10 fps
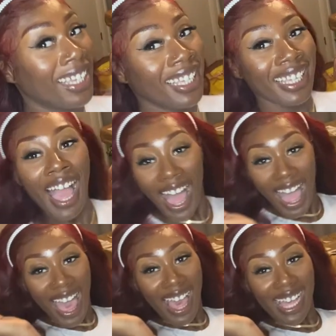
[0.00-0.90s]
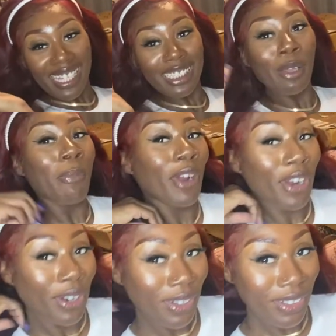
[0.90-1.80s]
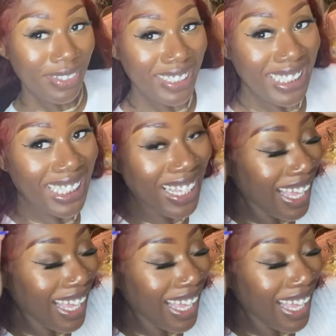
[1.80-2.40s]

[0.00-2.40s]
Yes, pearls. Okay.